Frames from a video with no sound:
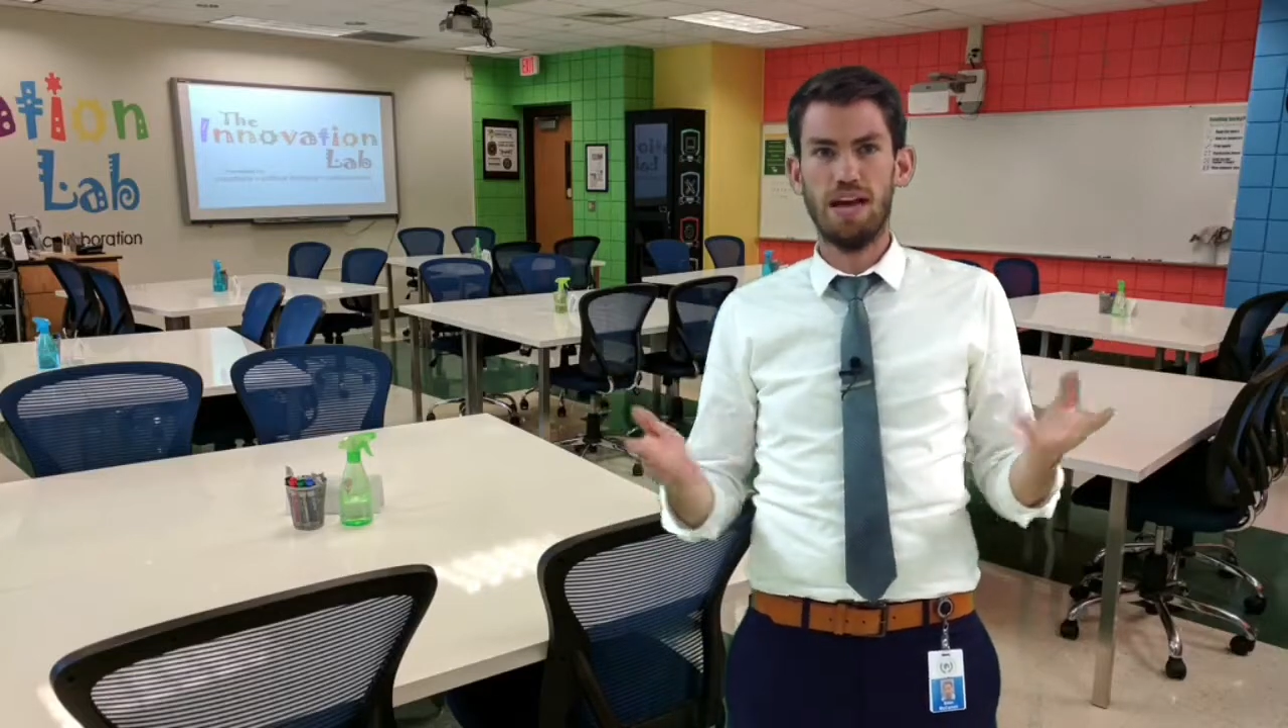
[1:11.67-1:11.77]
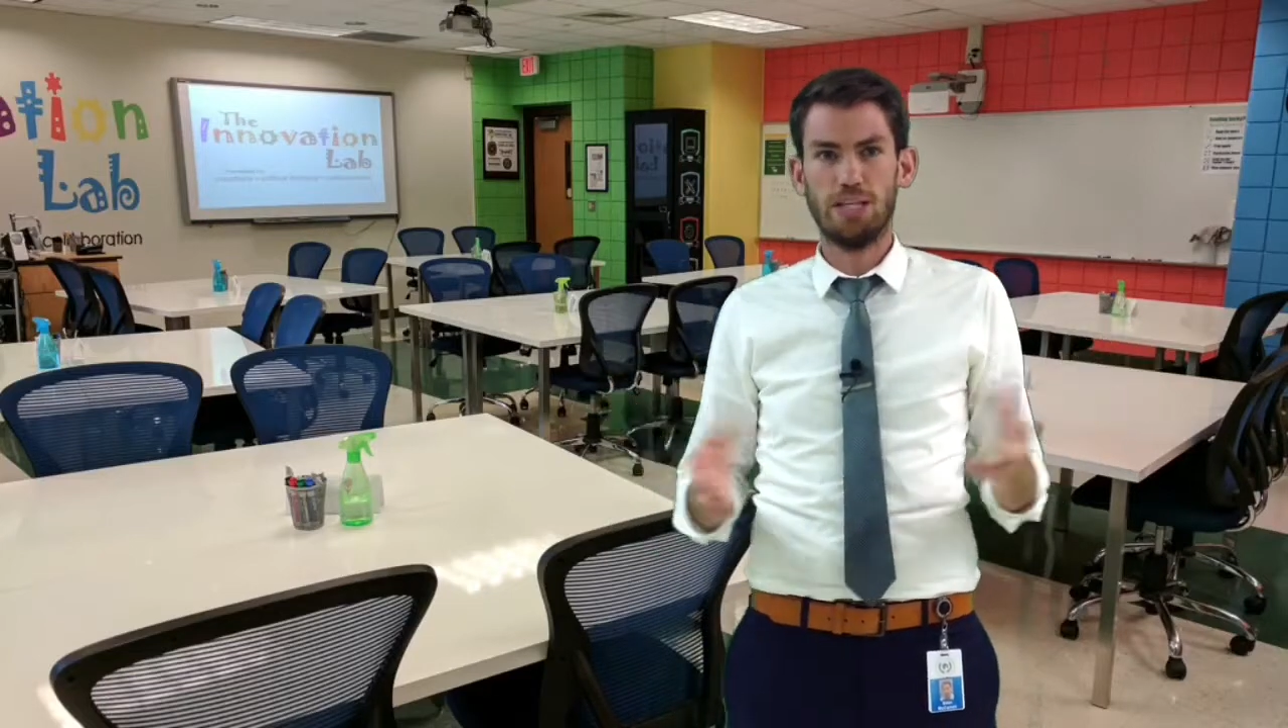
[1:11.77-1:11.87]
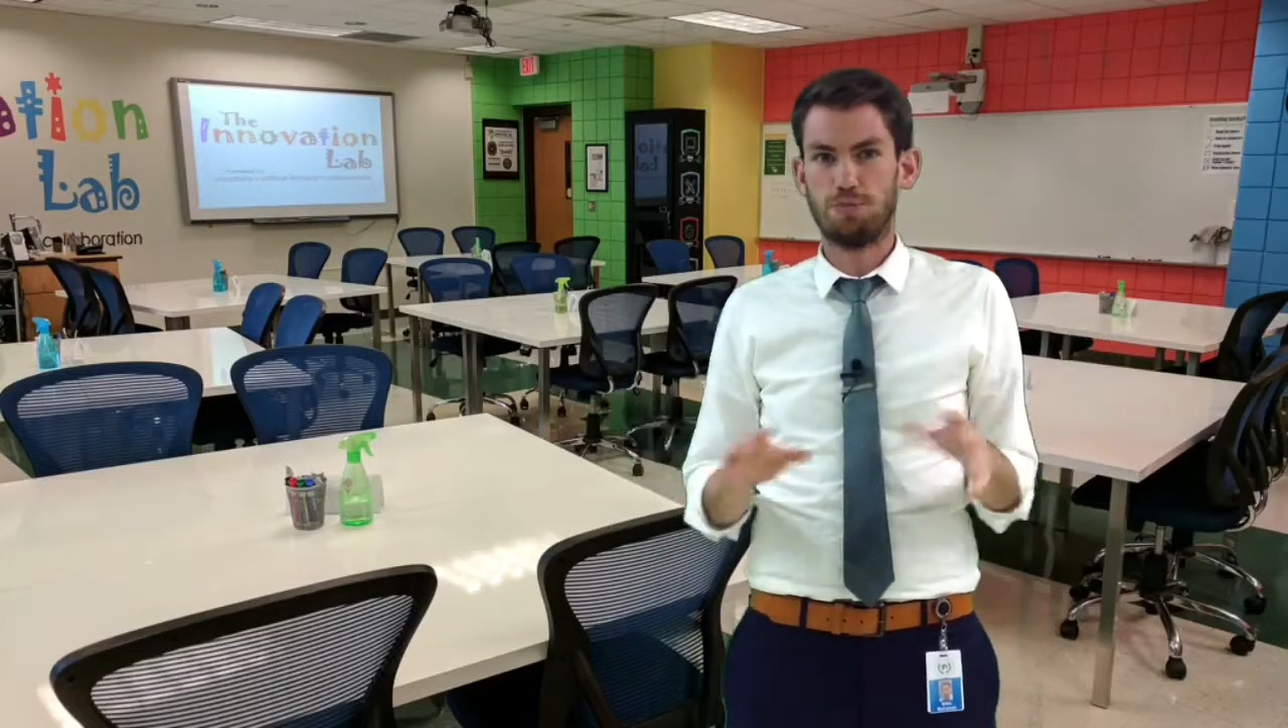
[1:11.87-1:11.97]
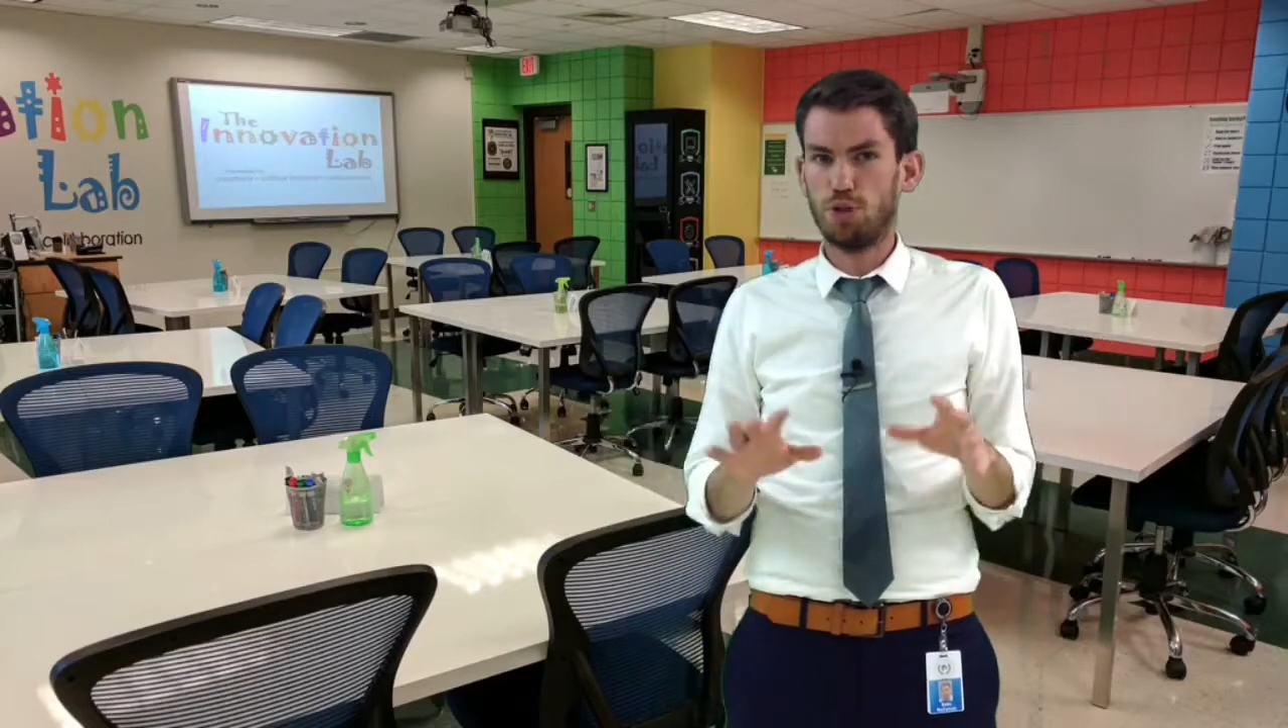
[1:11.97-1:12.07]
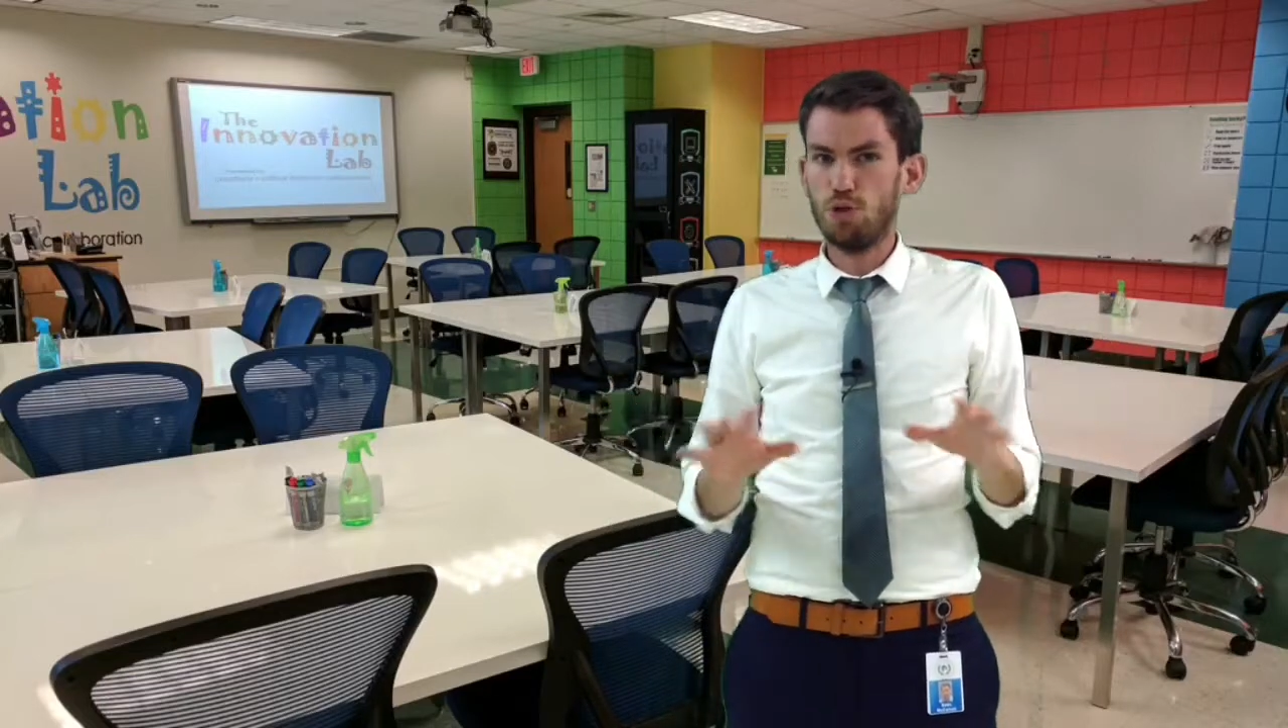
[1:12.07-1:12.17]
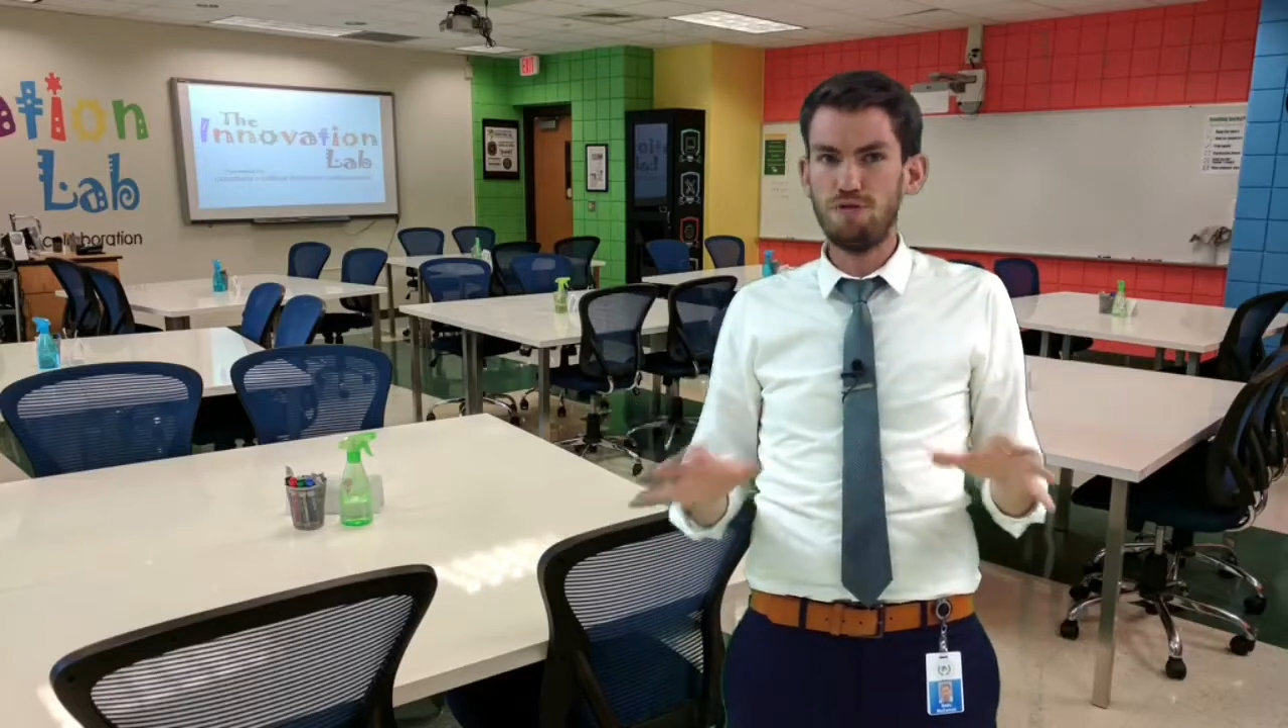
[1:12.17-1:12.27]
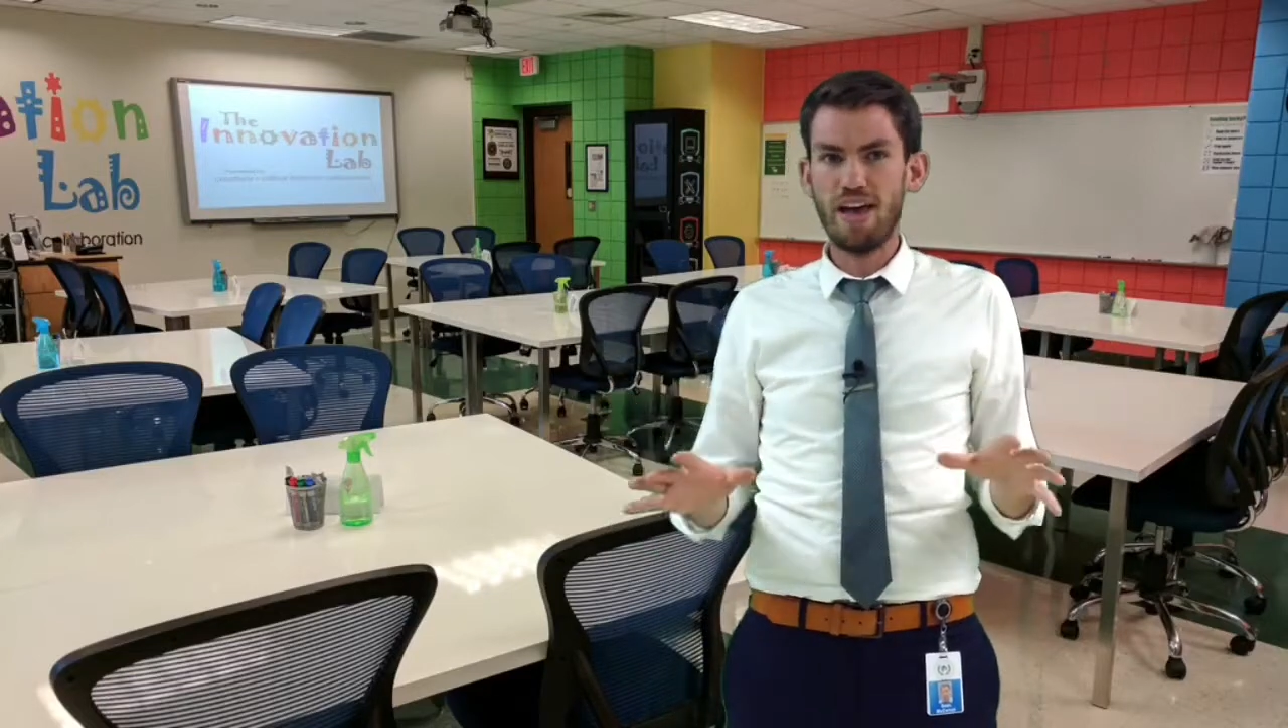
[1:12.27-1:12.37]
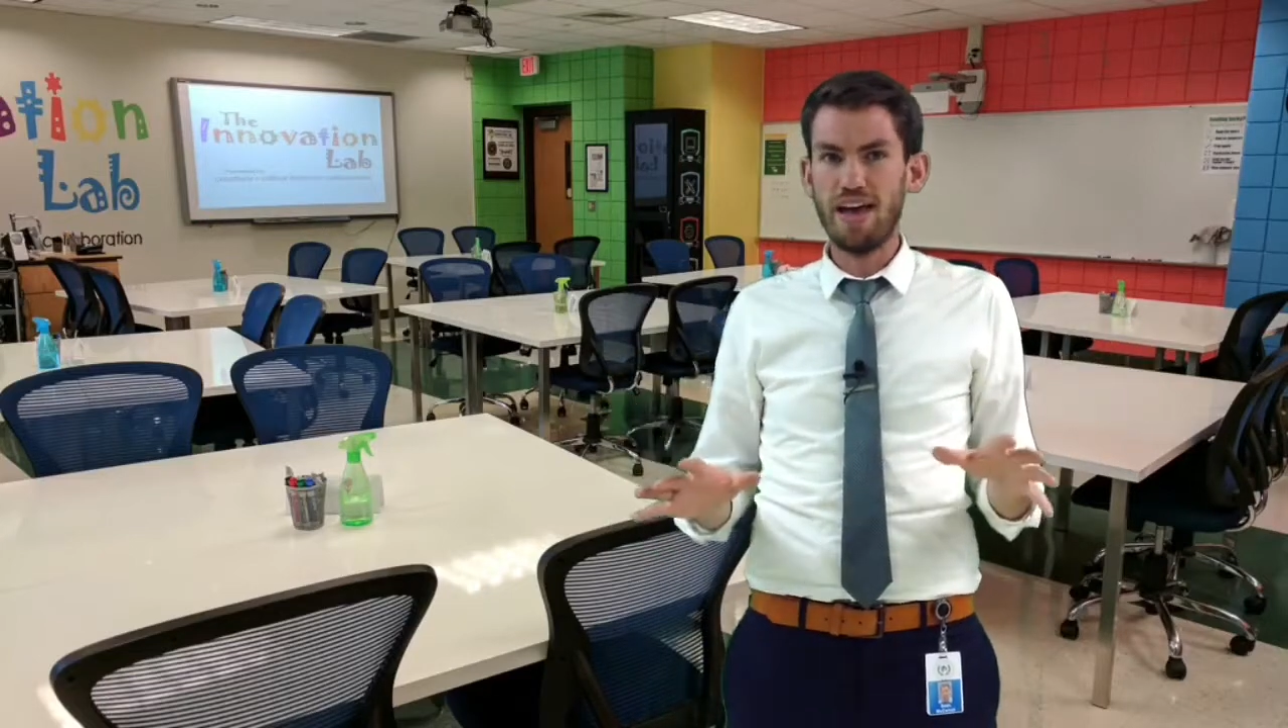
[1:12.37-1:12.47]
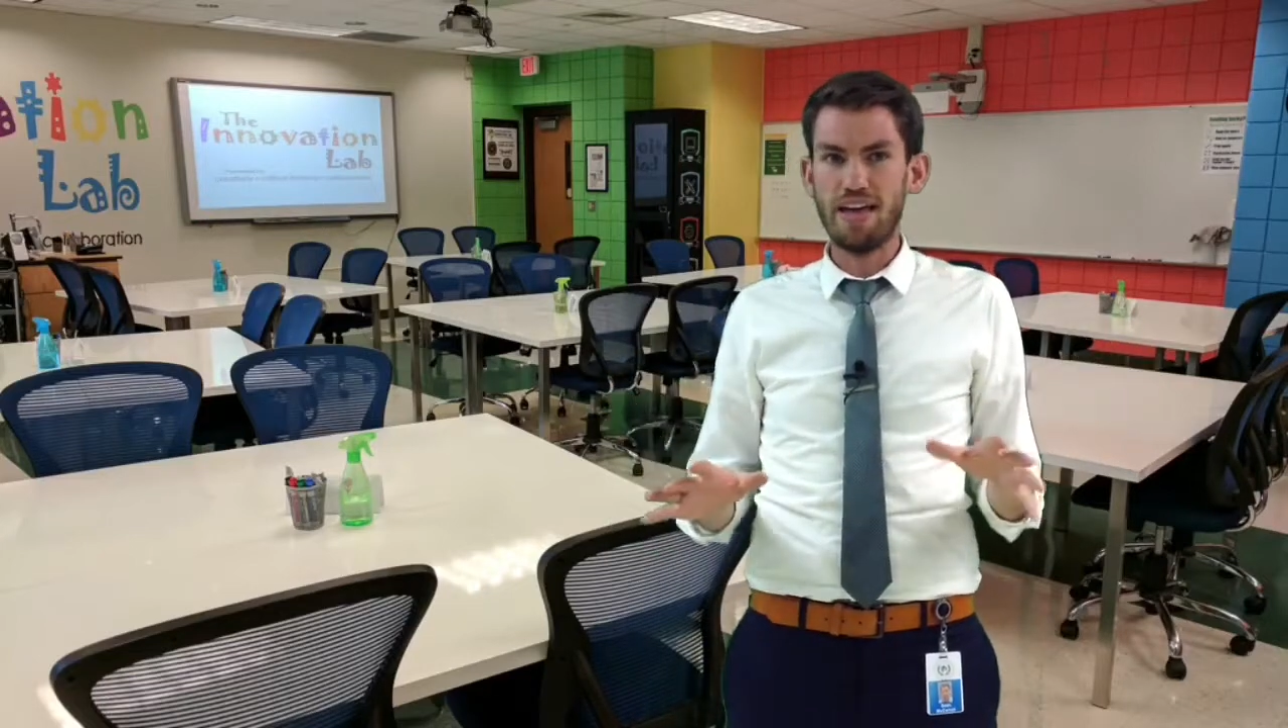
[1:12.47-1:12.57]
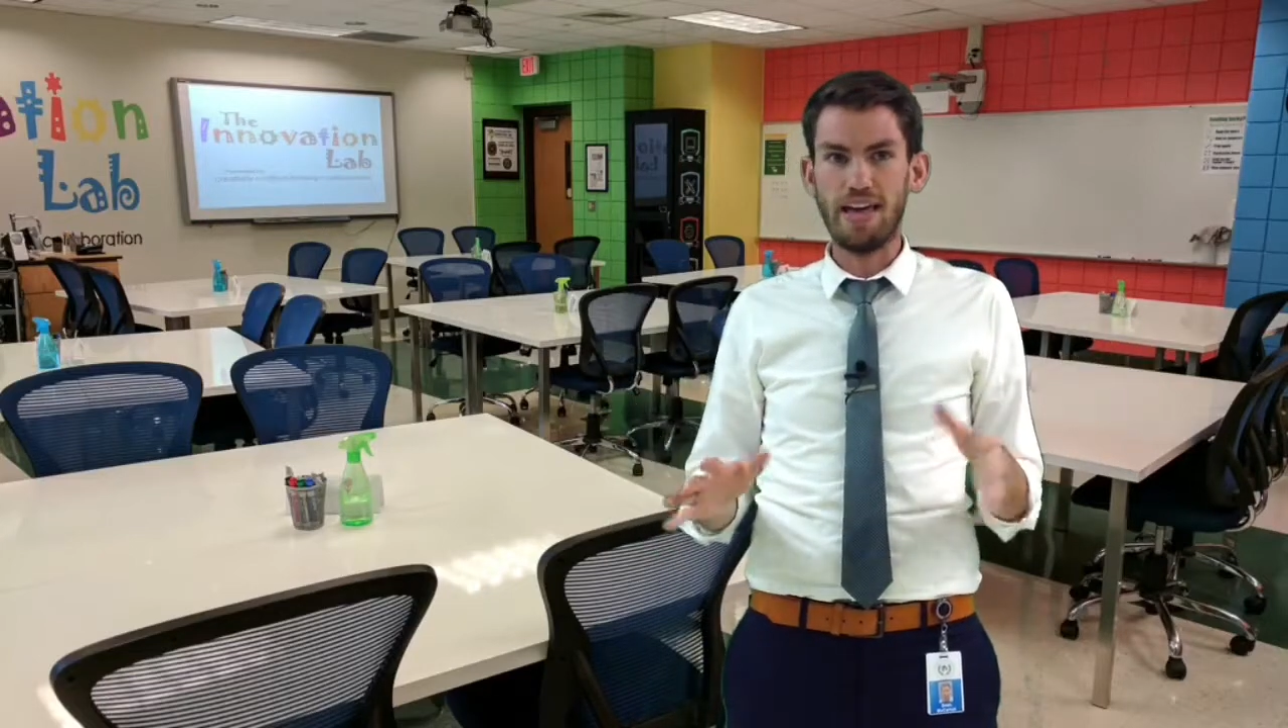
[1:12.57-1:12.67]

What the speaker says: It's too vague,